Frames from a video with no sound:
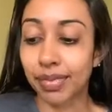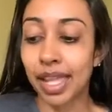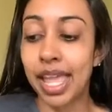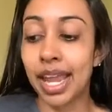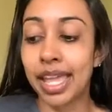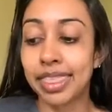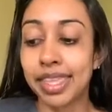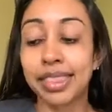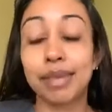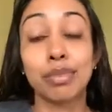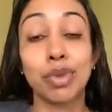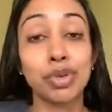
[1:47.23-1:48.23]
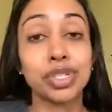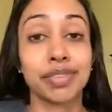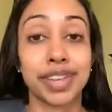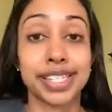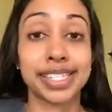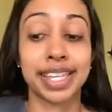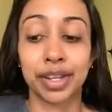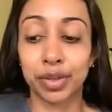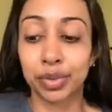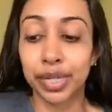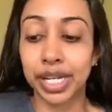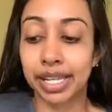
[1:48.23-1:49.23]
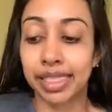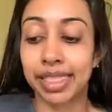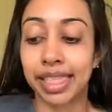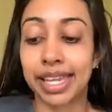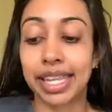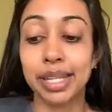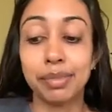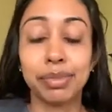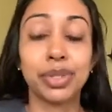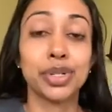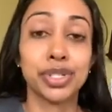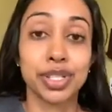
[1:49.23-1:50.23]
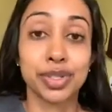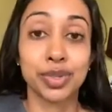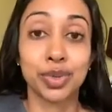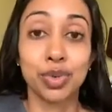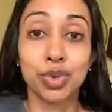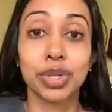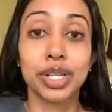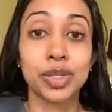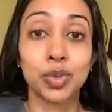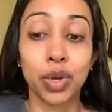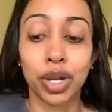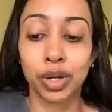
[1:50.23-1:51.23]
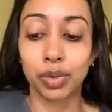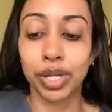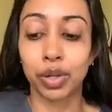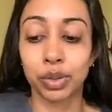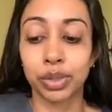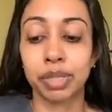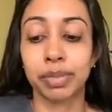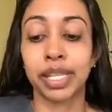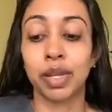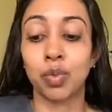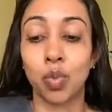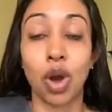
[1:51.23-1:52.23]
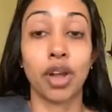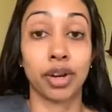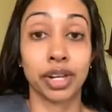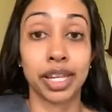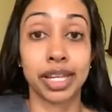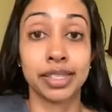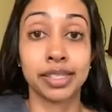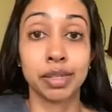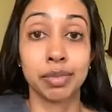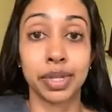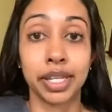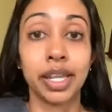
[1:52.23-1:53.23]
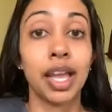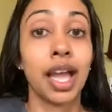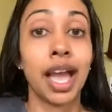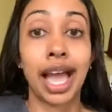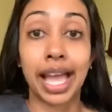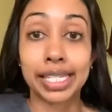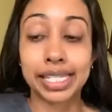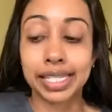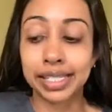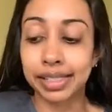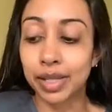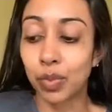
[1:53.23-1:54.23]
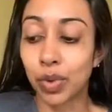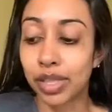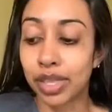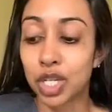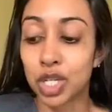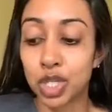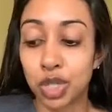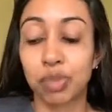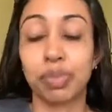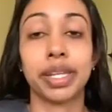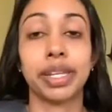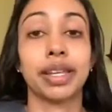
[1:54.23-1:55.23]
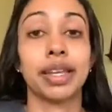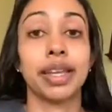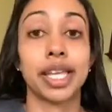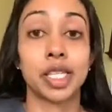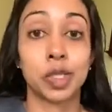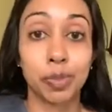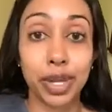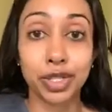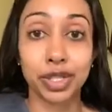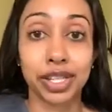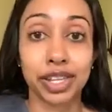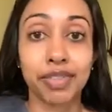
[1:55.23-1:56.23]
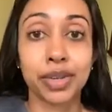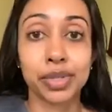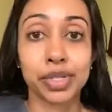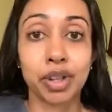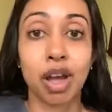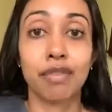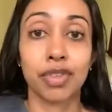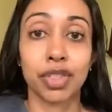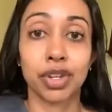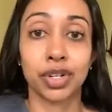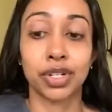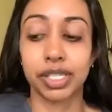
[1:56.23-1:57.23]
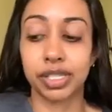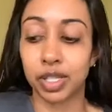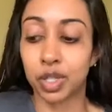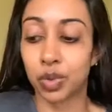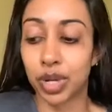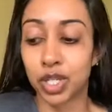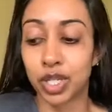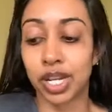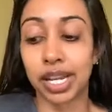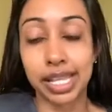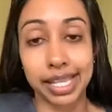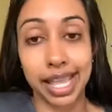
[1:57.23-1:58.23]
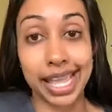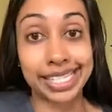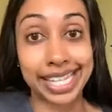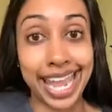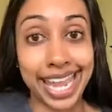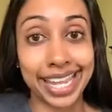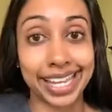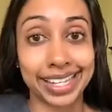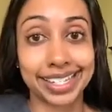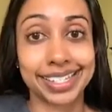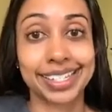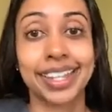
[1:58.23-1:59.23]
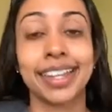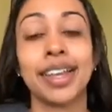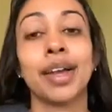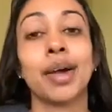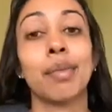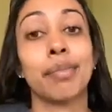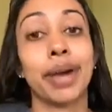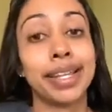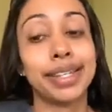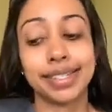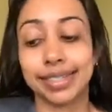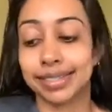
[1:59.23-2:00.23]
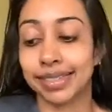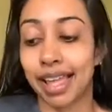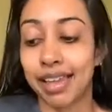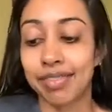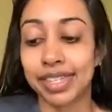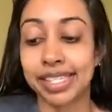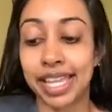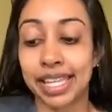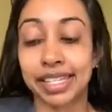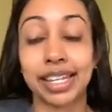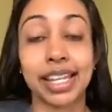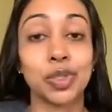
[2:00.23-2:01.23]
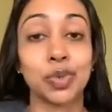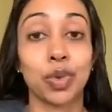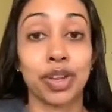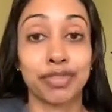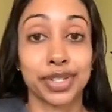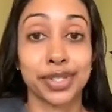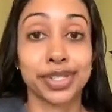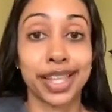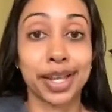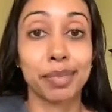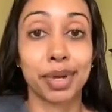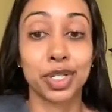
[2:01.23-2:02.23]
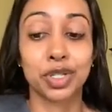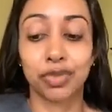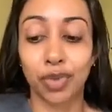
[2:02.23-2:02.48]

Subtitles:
And I think that most of us can agree that in-person school is where we ultimately want our kids to be, ideally where they should be, especially if it was not for the current situation at hand. But life has handed us what feels like a bunch of